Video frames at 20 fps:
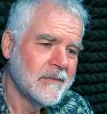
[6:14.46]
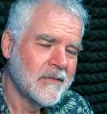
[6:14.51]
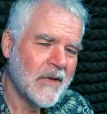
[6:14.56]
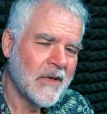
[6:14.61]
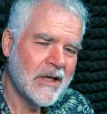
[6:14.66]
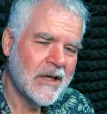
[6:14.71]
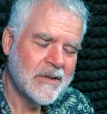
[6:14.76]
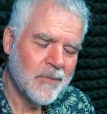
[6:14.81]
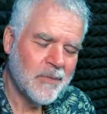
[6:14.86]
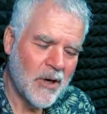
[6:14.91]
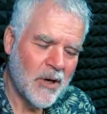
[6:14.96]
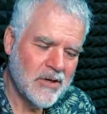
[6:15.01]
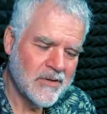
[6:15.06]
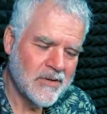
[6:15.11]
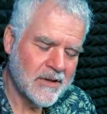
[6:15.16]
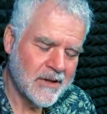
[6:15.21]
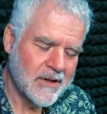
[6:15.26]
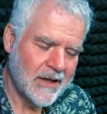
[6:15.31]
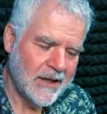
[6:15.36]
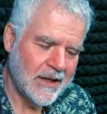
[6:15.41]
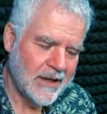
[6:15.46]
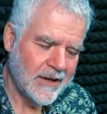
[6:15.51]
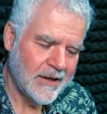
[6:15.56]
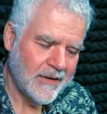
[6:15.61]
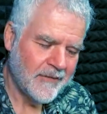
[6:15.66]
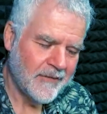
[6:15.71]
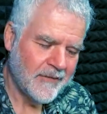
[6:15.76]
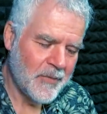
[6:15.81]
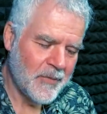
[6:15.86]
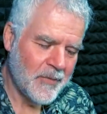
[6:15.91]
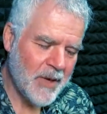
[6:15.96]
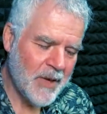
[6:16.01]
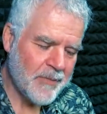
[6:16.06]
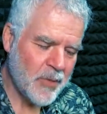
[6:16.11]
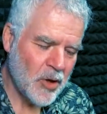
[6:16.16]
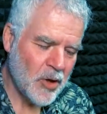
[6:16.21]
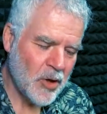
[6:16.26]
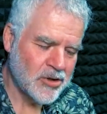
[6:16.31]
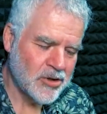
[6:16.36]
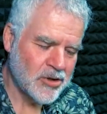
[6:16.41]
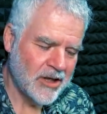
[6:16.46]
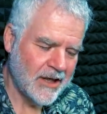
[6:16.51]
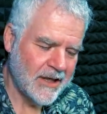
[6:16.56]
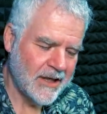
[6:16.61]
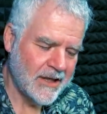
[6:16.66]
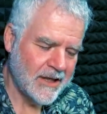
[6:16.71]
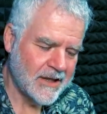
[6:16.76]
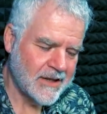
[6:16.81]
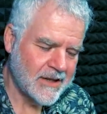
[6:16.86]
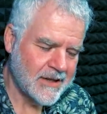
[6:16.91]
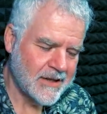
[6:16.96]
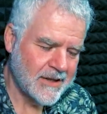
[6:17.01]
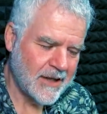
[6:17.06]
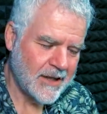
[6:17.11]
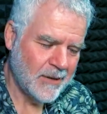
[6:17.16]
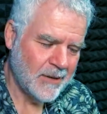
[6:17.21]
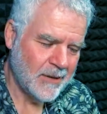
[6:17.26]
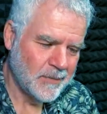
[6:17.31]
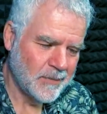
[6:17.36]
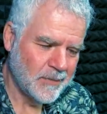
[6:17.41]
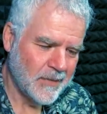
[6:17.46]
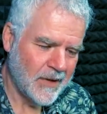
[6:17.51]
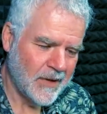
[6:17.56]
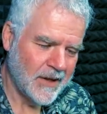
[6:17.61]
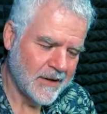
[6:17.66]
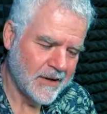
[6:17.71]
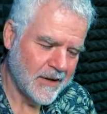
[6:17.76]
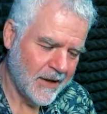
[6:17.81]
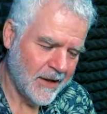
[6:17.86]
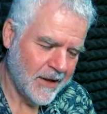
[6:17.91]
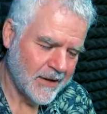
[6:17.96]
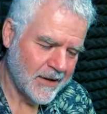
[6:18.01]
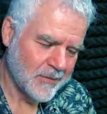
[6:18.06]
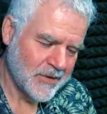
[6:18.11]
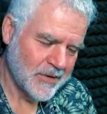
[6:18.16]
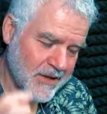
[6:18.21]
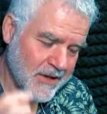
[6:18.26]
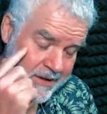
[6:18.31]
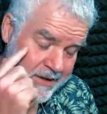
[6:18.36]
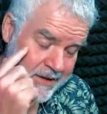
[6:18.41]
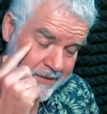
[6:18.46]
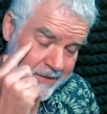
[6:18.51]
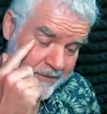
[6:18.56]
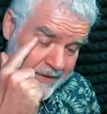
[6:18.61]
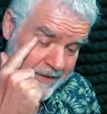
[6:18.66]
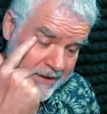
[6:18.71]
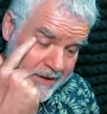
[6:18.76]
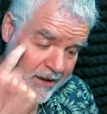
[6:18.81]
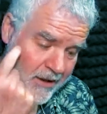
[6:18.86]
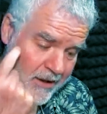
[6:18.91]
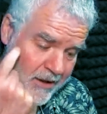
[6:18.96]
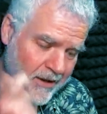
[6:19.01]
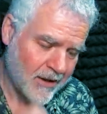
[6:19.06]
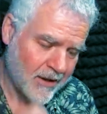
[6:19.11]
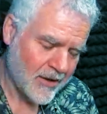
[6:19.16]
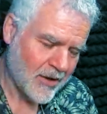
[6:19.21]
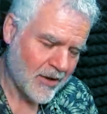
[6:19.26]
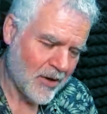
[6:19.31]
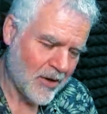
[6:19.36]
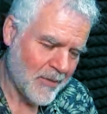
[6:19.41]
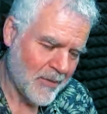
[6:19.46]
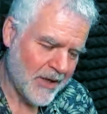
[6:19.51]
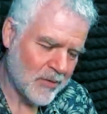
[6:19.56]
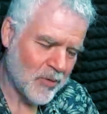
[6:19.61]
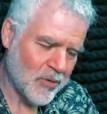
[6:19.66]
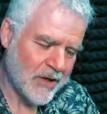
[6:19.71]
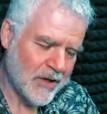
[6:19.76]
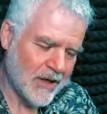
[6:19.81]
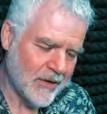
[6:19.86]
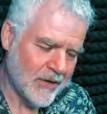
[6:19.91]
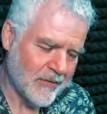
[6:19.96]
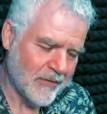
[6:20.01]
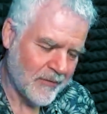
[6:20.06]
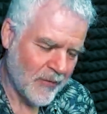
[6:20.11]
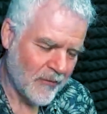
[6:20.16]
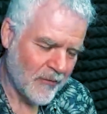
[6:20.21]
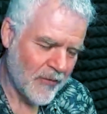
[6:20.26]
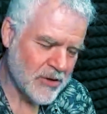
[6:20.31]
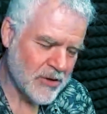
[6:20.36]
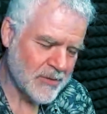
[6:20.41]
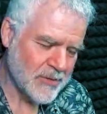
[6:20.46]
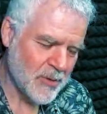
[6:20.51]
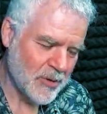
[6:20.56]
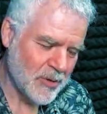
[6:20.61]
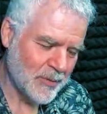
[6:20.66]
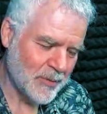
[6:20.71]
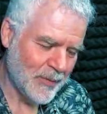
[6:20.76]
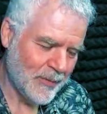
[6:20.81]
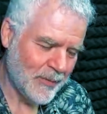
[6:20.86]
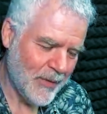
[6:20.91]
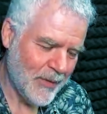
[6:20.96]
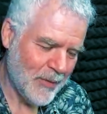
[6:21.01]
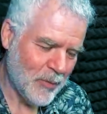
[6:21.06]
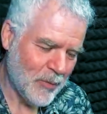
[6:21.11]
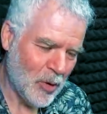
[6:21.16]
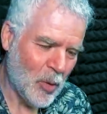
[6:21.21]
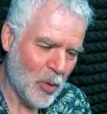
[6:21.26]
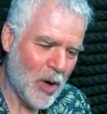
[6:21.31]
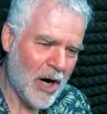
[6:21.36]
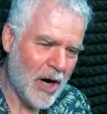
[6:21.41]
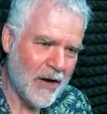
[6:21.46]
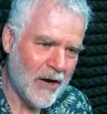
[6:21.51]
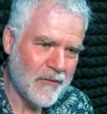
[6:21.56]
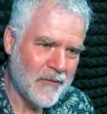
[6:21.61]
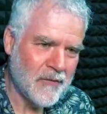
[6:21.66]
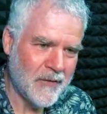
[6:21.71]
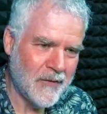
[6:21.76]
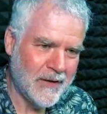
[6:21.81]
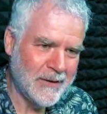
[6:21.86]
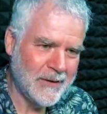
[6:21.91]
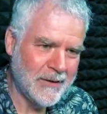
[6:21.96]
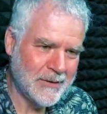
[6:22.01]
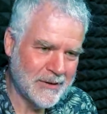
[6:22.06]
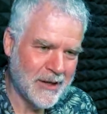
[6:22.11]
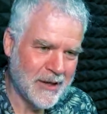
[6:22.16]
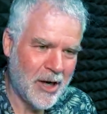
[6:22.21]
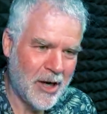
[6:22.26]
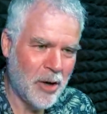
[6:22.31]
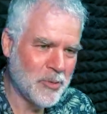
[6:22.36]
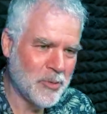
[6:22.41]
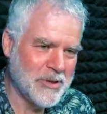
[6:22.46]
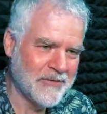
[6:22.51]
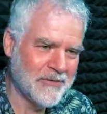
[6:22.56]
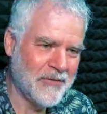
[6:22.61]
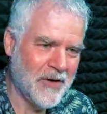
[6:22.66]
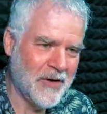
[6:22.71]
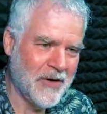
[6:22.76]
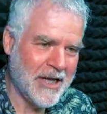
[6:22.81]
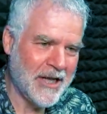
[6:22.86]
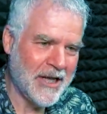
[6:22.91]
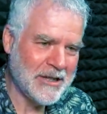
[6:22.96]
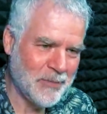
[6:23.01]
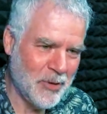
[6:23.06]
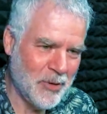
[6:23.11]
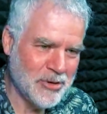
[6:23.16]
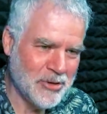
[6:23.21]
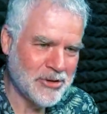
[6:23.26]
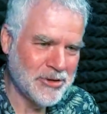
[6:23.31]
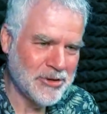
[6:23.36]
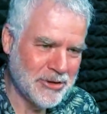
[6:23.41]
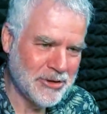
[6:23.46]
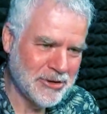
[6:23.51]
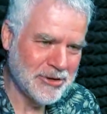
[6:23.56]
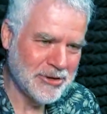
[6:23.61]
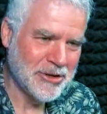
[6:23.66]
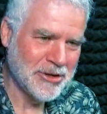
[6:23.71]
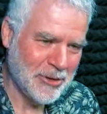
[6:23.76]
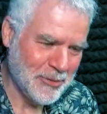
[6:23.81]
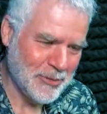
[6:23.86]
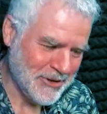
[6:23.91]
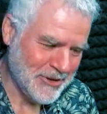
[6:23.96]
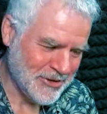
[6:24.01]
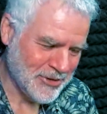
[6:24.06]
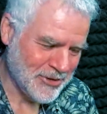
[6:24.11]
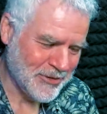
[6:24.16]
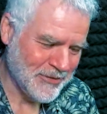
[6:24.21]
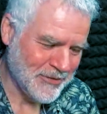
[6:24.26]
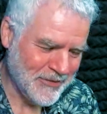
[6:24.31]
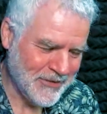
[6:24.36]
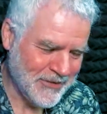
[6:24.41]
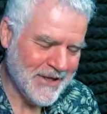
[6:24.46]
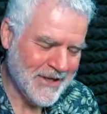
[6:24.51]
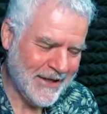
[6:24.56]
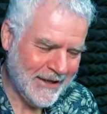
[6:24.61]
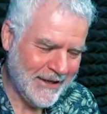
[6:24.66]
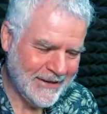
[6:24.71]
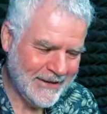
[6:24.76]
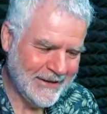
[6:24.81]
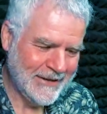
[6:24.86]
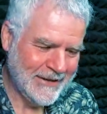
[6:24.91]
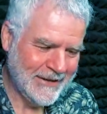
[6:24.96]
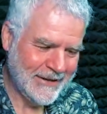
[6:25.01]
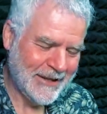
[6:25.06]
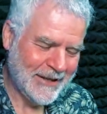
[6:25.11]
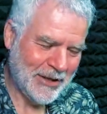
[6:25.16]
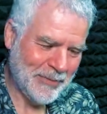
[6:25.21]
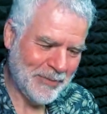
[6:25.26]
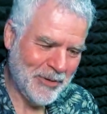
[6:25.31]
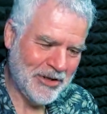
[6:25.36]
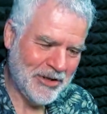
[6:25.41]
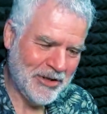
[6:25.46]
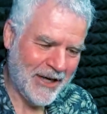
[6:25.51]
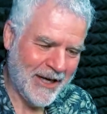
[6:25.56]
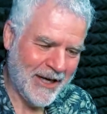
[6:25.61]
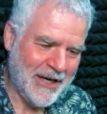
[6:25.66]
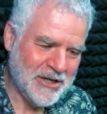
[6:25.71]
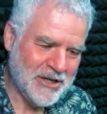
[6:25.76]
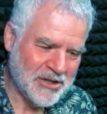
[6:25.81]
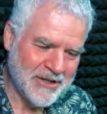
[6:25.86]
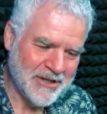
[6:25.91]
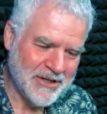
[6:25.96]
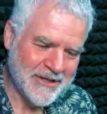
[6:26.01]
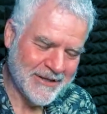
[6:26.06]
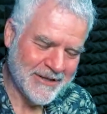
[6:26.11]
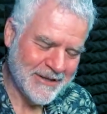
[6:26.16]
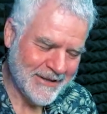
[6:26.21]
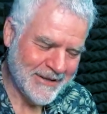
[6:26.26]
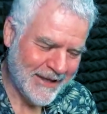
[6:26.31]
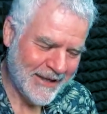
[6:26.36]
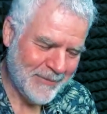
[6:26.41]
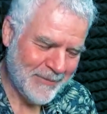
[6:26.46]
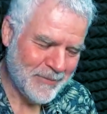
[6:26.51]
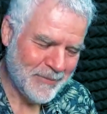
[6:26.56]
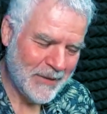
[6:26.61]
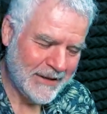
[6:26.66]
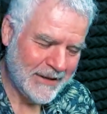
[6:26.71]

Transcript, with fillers: I suppose for me personally, it's um, and and it was an interesting comment when I first met, met my wife, and I was a finance person, and she was sort of in the communications, and um,